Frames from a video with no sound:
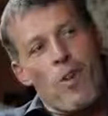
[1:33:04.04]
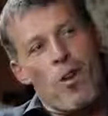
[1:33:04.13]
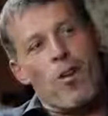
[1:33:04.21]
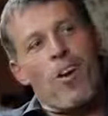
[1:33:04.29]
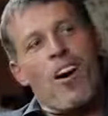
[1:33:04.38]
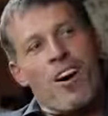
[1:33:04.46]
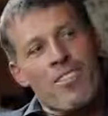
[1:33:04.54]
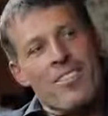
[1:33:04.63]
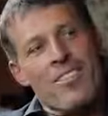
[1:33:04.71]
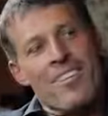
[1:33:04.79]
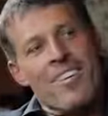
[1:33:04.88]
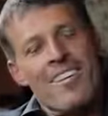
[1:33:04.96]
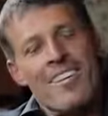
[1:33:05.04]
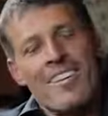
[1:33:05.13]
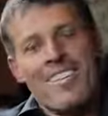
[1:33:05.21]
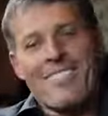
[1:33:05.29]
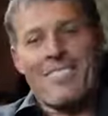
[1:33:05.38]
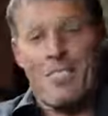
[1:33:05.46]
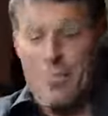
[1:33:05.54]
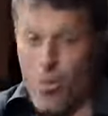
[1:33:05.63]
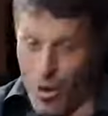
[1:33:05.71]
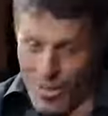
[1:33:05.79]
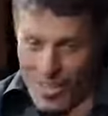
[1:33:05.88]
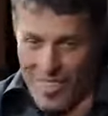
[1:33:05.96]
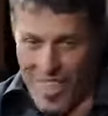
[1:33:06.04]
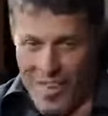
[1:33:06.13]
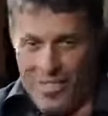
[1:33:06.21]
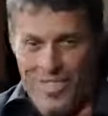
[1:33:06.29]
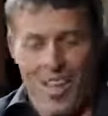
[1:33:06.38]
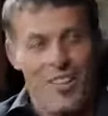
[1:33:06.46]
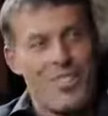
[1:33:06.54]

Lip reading: call for more than $1,000,